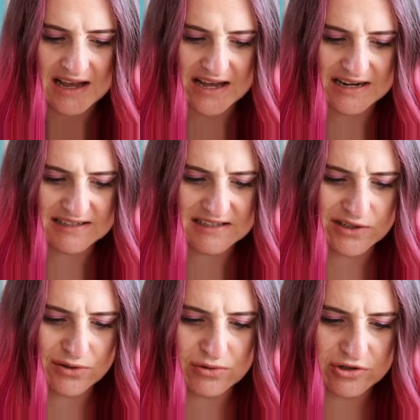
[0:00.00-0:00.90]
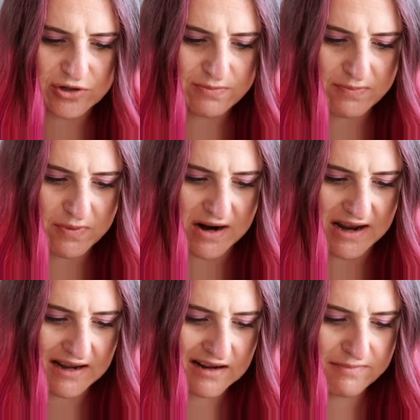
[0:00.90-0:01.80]
and it's still super
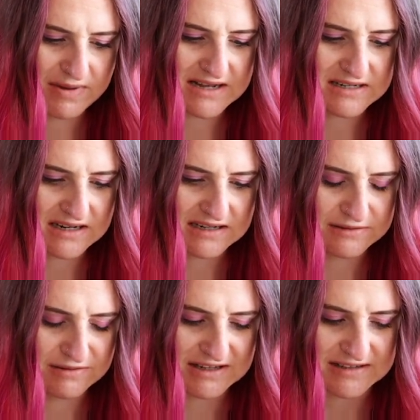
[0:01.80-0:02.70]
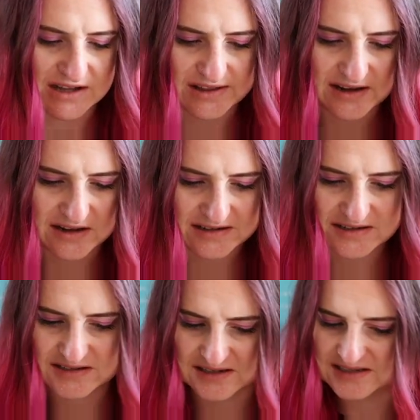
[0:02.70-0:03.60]
bright compared to like some of these other
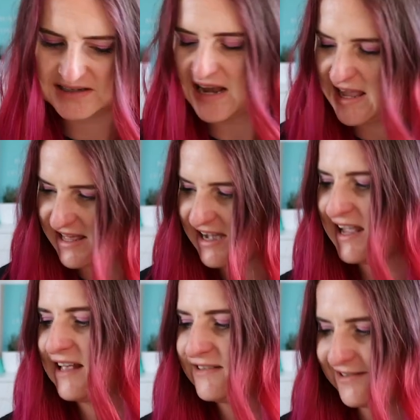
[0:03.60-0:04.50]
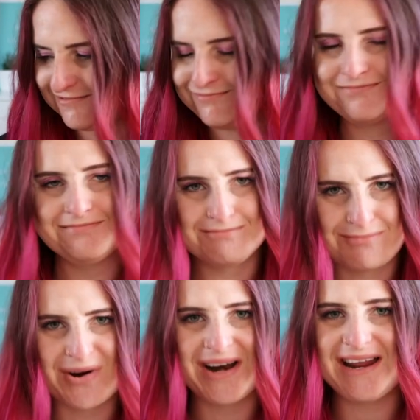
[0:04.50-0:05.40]
colours. I'd say that is
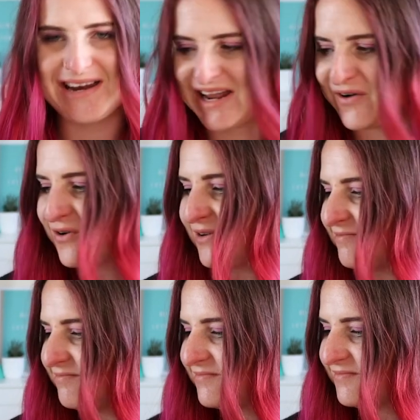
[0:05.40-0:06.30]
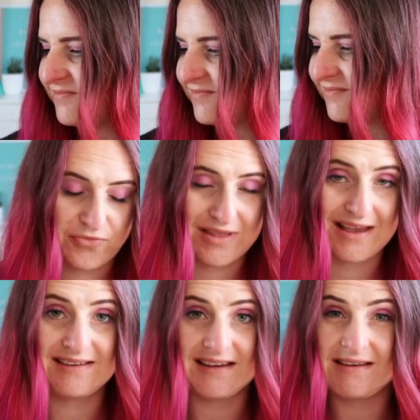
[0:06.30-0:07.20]
pretty neon.
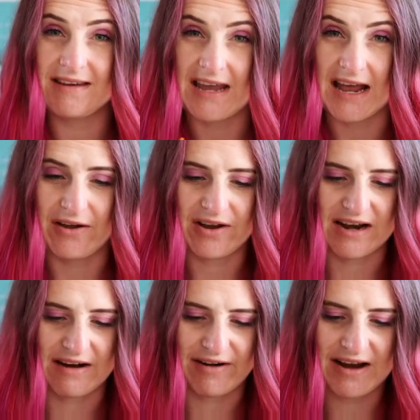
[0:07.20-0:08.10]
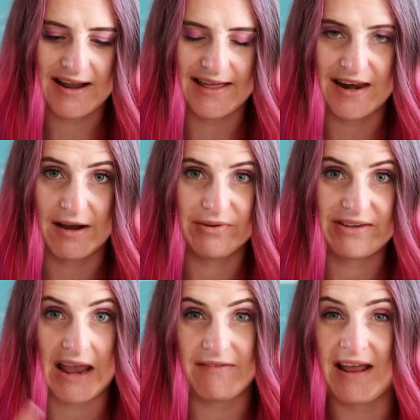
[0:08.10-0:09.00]
This is yellow canary, and then I'm
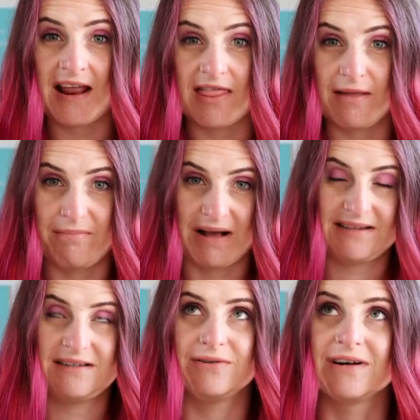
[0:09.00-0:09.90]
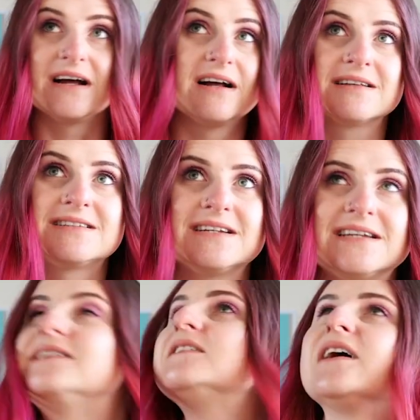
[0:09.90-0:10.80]
saving the best till last
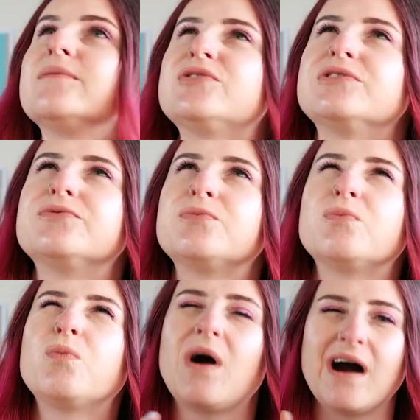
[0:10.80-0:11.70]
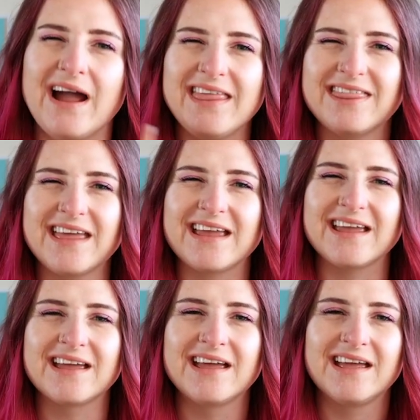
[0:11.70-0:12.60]
in terms of what I
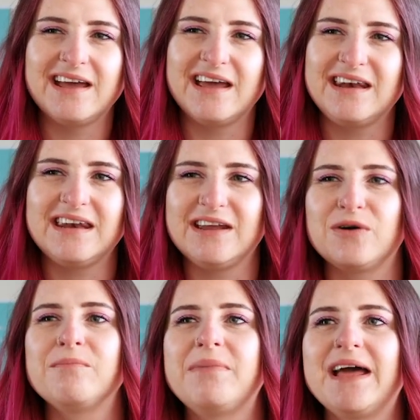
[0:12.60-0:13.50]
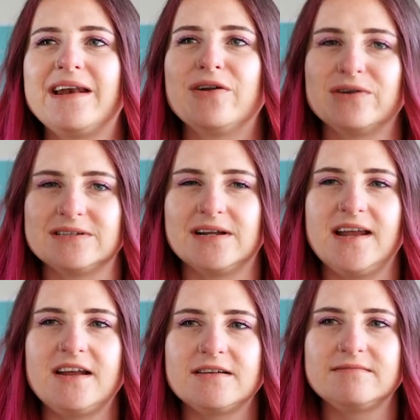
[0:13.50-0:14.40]
think a neon pen looks
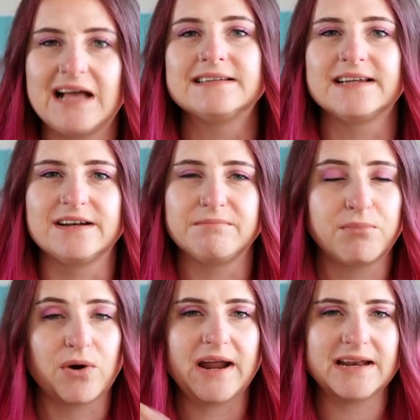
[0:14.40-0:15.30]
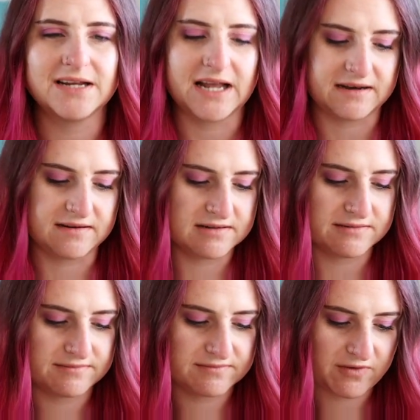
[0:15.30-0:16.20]
like, as in bright and
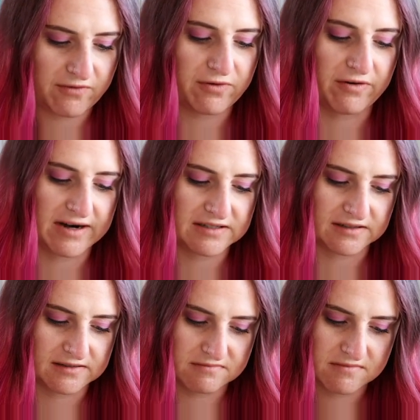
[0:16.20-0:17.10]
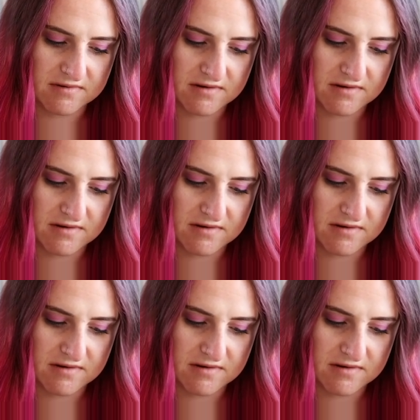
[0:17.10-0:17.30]
fluorescent.